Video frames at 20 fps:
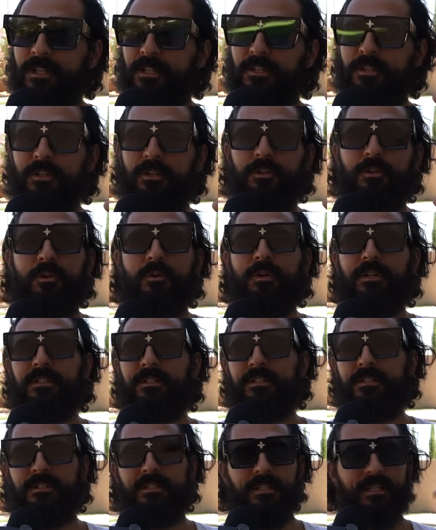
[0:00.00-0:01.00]
you know, going
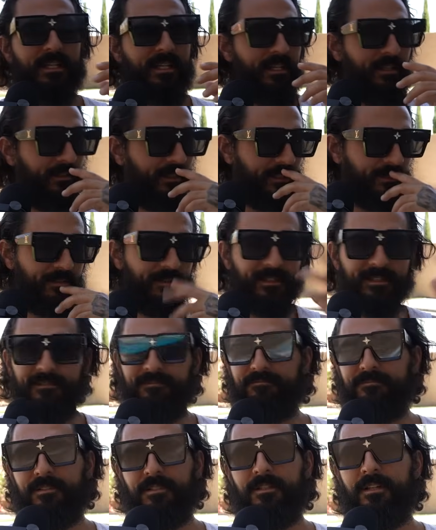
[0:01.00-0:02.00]
to see like
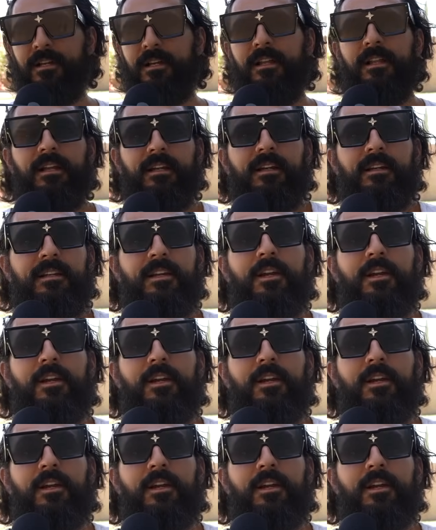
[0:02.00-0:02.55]
a